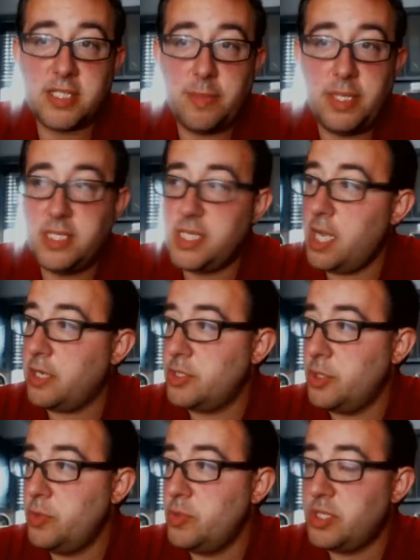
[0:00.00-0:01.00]
I mean, Doctor
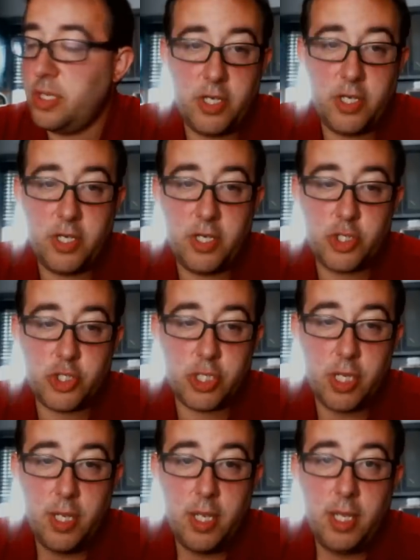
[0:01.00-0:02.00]
Who is going to be finished
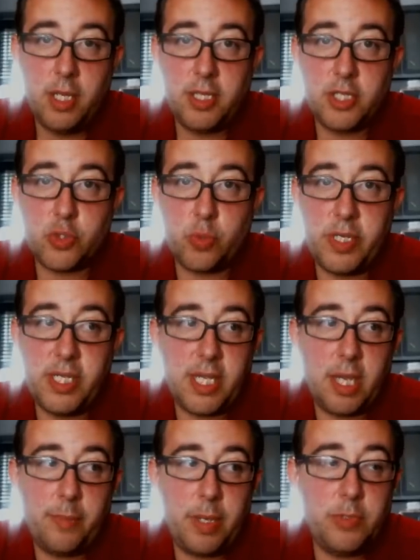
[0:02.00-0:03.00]
this week,
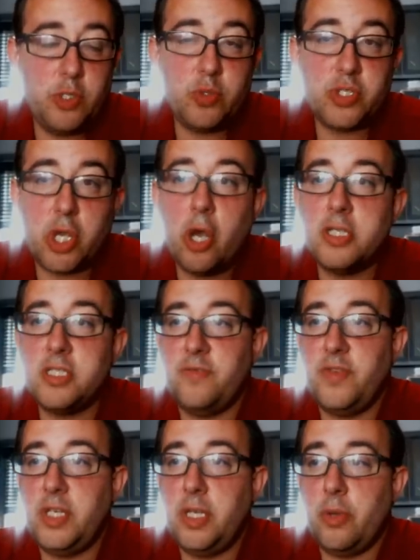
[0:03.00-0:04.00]
and I'm going to be doing tons of
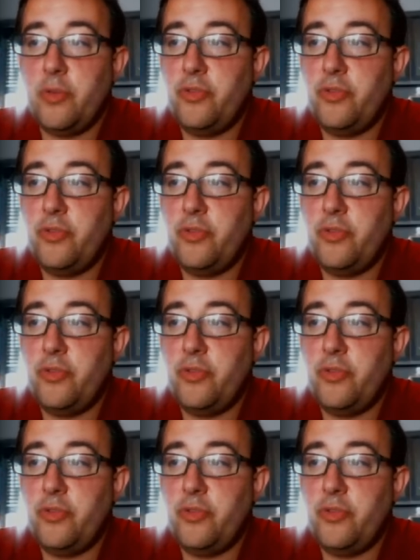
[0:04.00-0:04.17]
videos.